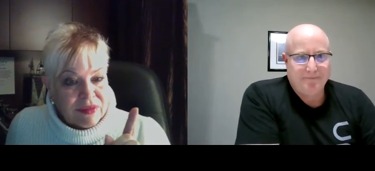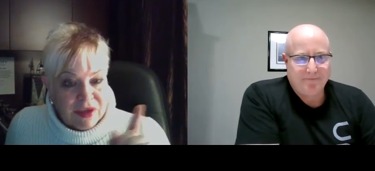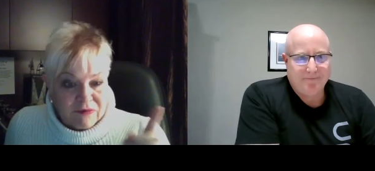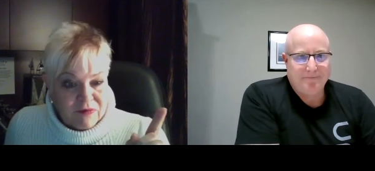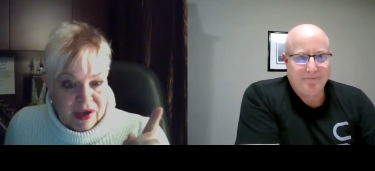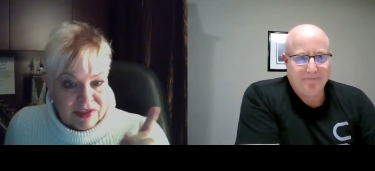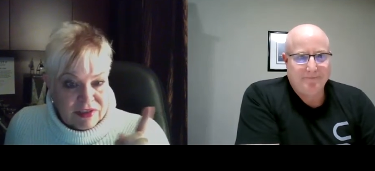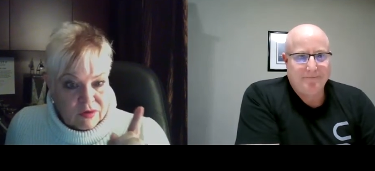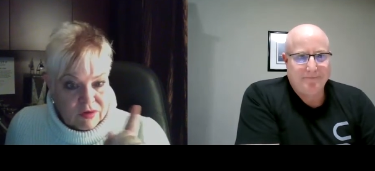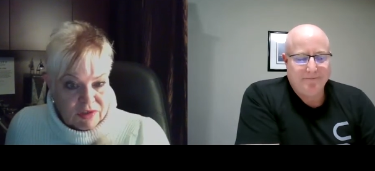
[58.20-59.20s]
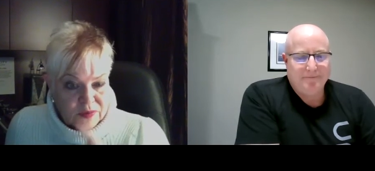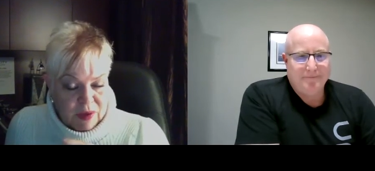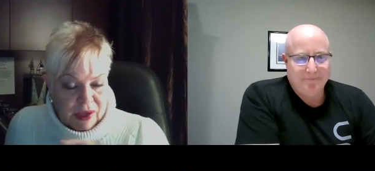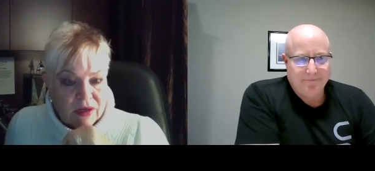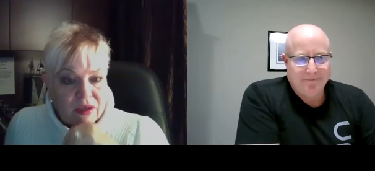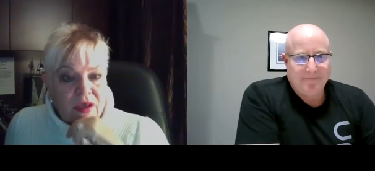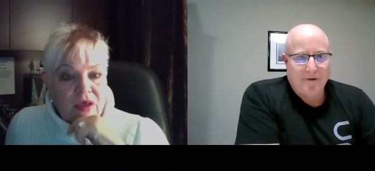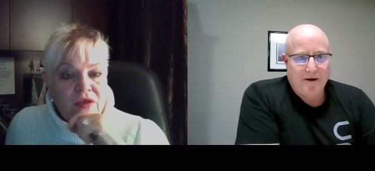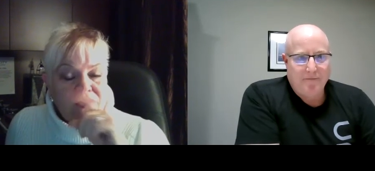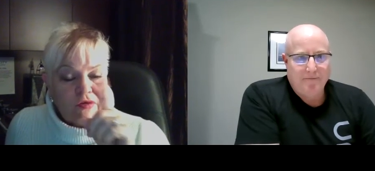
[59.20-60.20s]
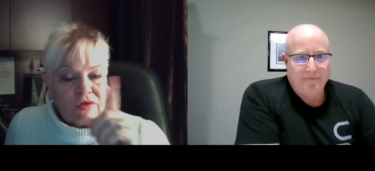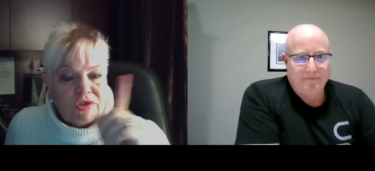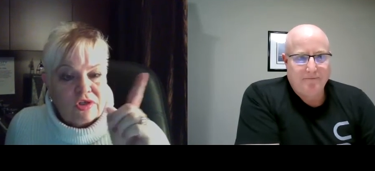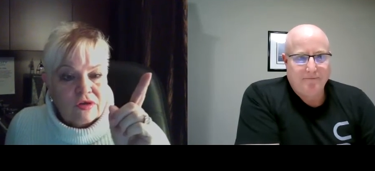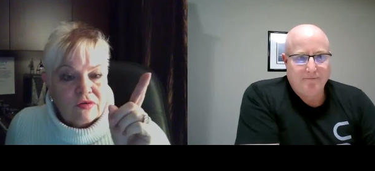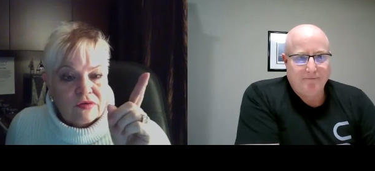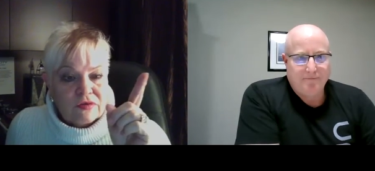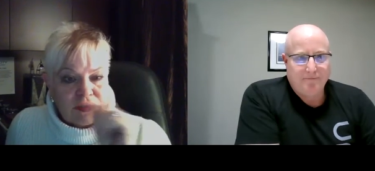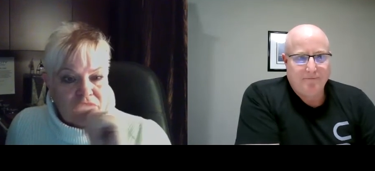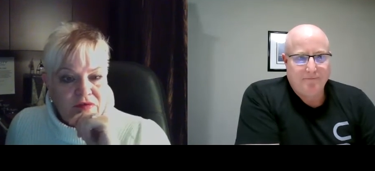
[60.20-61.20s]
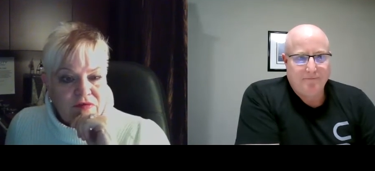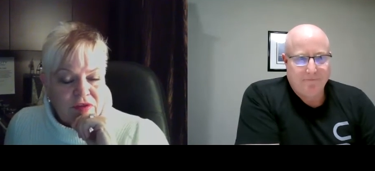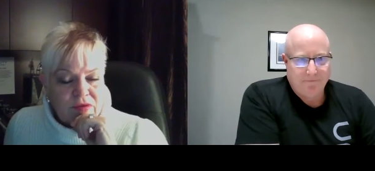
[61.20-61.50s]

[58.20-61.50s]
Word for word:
Speaker 1: Invest or spend. So choose for the